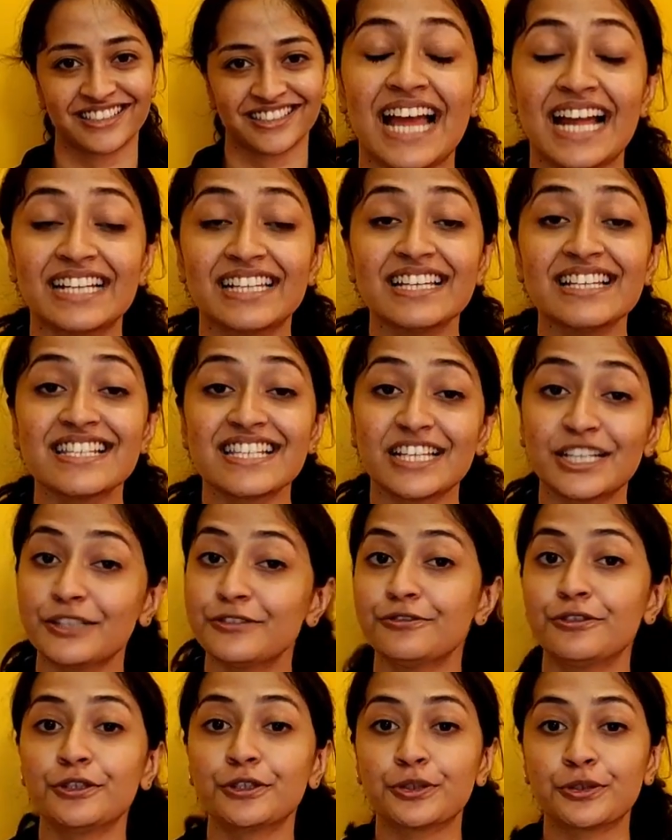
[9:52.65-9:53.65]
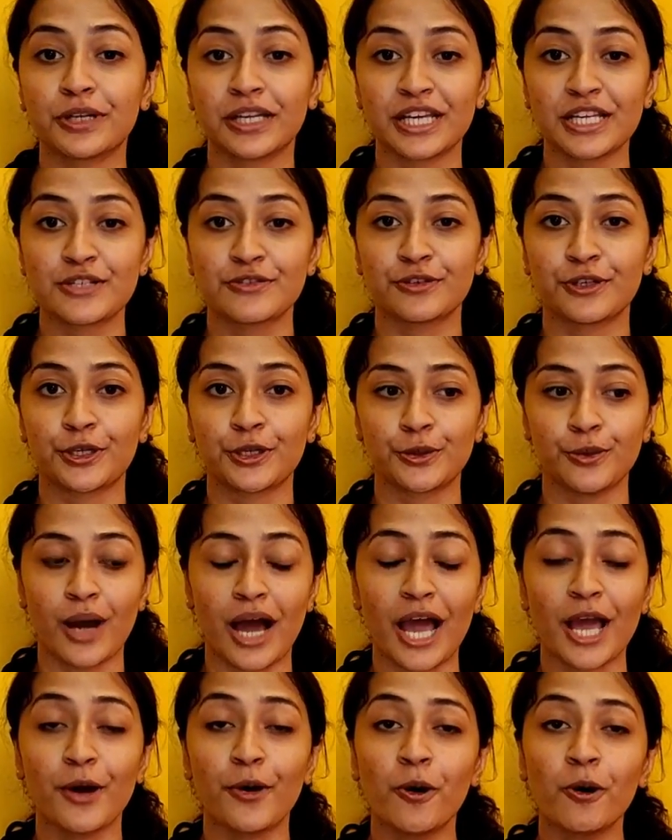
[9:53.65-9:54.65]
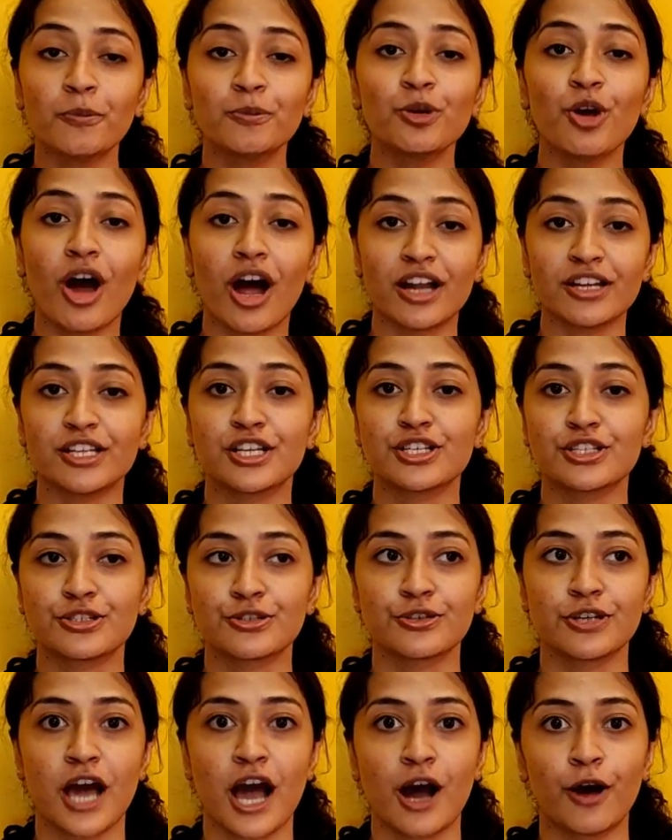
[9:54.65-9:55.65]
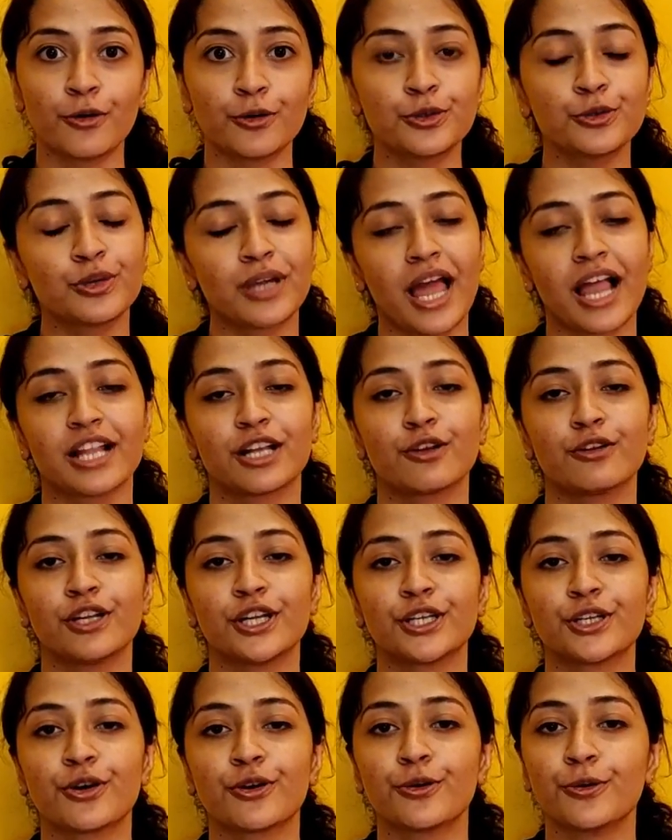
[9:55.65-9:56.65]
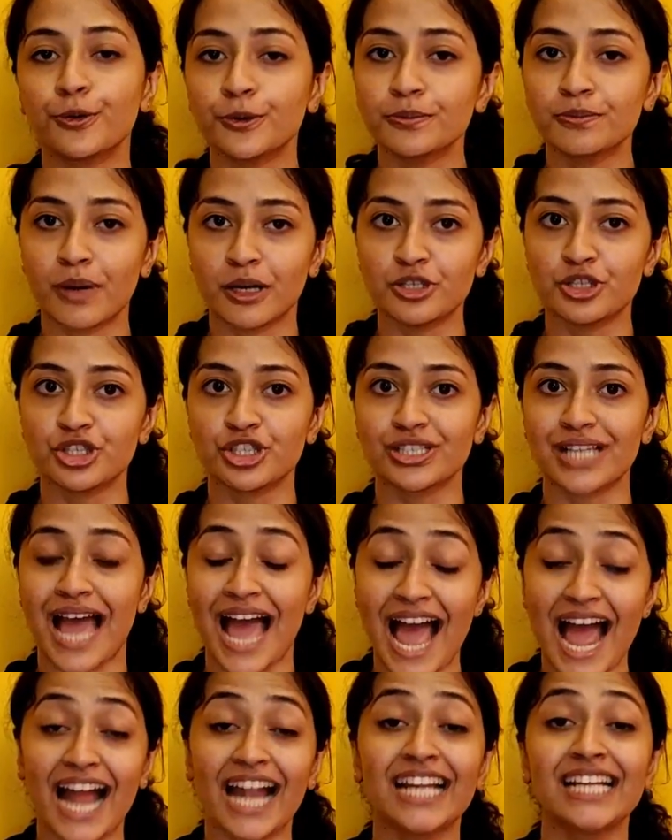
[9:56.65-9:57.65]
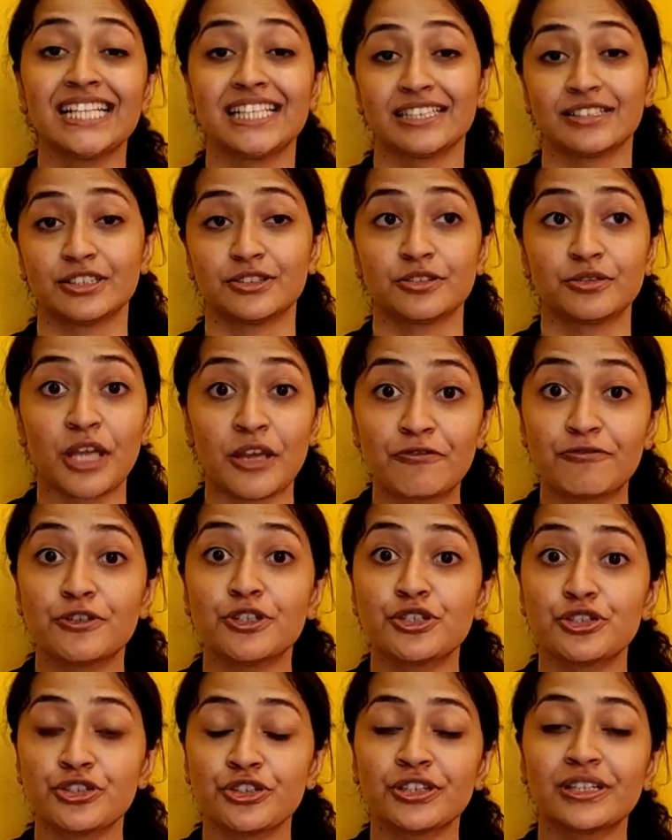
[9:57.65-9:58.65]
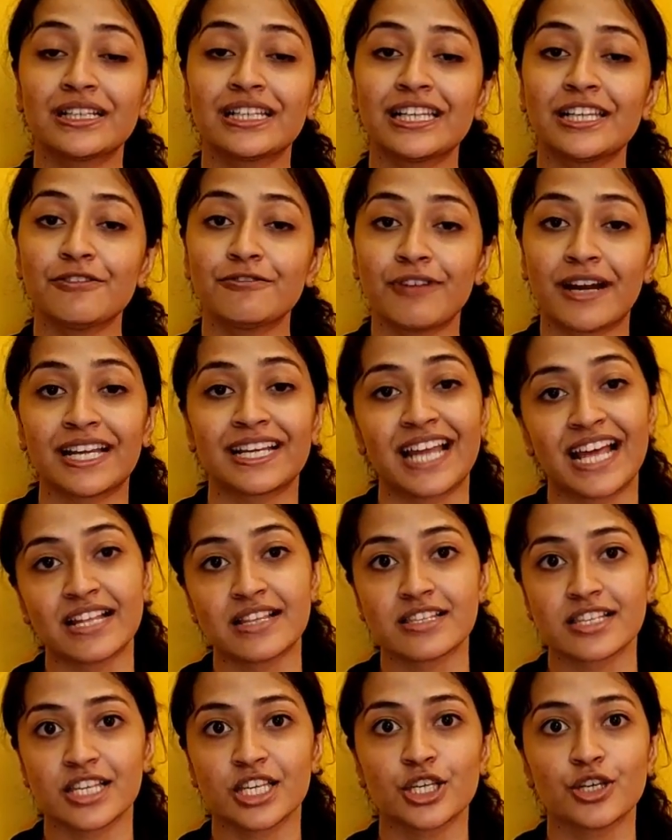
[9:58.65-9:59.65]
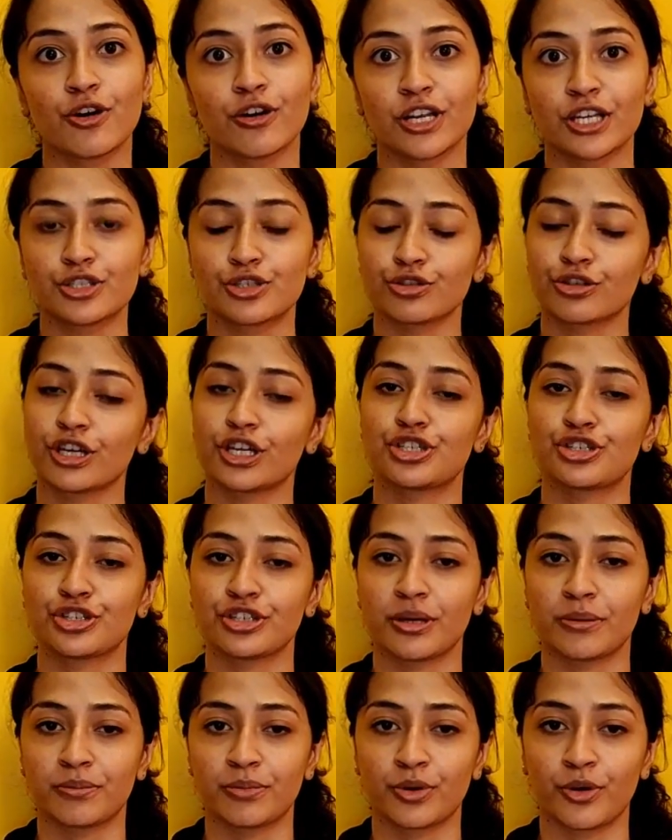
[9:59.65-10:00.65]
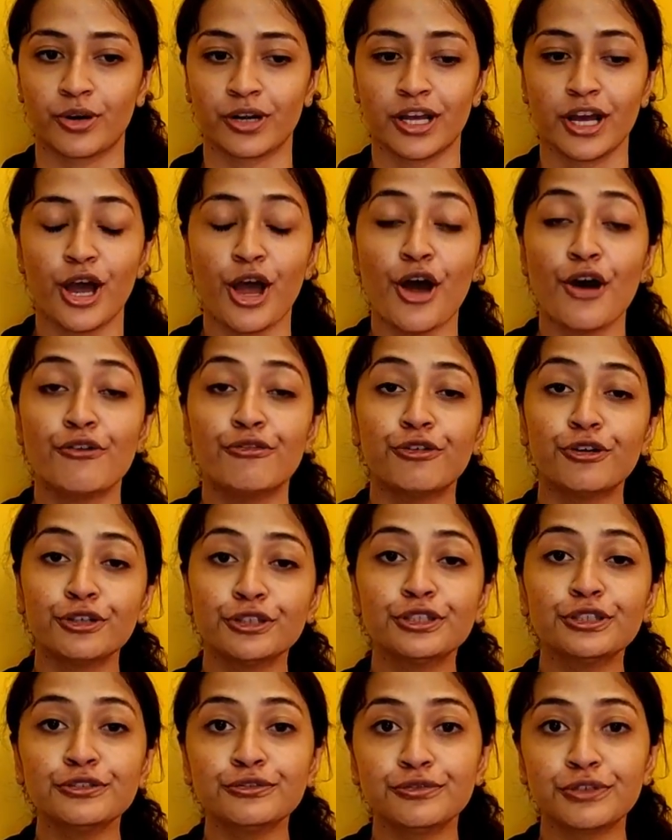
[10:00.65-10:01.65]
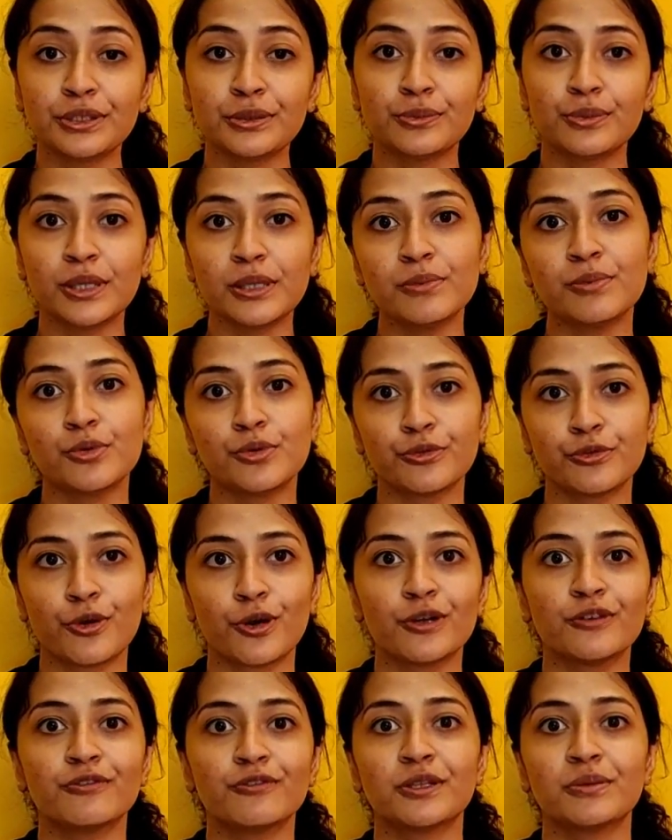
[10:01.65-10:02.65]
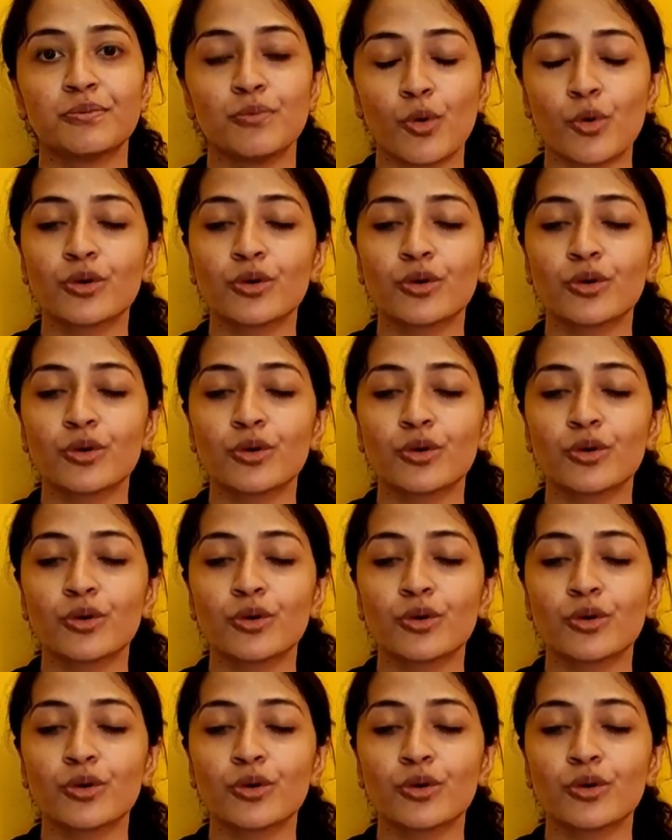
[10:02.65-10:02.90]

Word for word: That is it for today's video. I hope you understood how to calculate your own budget and efficiently financing your education abroad. Further, we will move on with